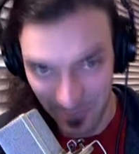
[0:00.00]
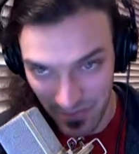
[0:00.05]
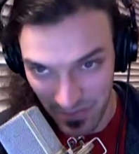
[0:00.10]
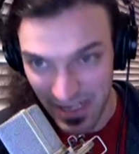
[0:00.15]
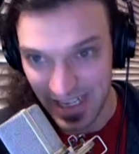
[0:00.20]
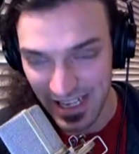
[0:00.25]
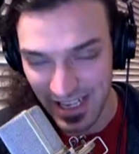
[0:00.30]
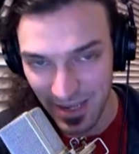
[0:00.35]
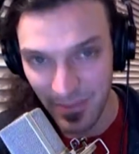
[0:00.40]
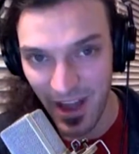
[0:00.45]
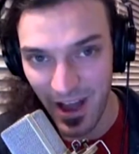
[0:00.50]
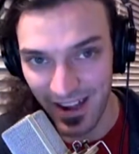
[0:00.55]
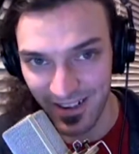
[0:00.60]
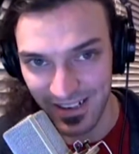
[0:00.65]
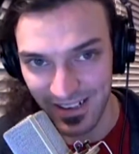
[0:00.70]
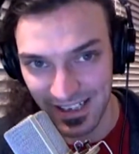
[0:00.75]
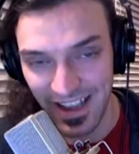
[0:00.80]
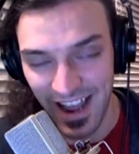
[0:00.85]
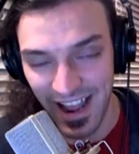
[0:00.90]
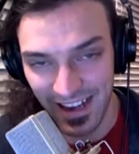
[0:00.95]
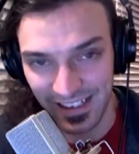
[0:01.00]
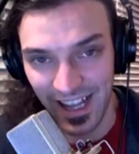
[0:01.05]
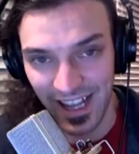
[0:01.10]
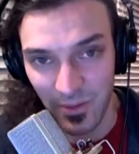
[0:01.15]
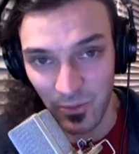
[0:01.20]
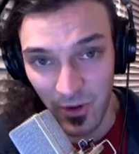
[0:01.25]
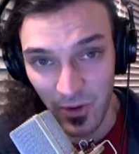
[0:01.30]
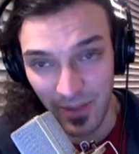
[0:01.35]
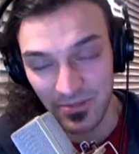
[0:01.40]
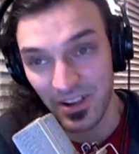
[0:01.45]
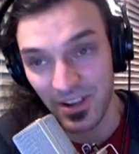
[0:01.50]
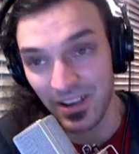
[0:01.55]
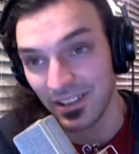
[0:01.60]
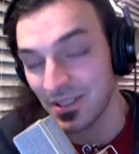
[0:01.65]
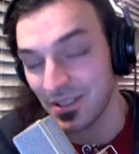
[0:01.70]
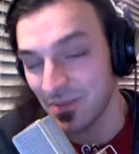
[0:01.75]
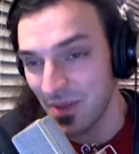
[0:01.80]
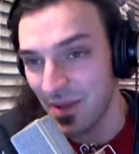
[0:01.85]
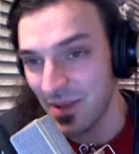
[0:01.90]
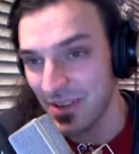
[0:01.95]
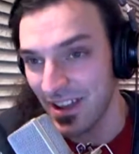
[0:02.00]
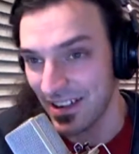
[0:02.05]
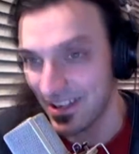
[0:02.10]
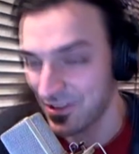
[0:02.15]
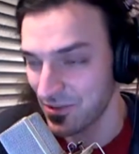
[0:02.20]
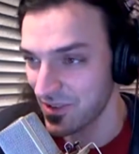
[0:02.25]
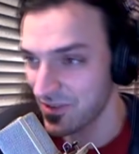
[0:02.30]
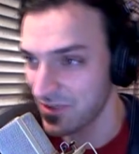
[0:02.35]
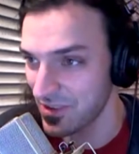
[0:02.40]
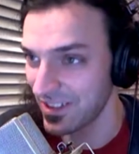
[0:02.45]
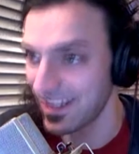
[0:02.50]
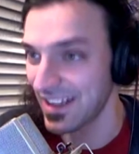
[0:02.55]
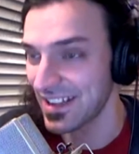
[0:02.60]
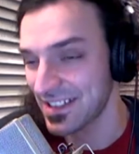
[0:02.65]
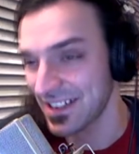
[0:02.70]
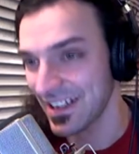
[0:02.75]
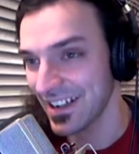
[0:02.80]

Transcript: Media Monarchy dot com website, because maybe I sort of realized,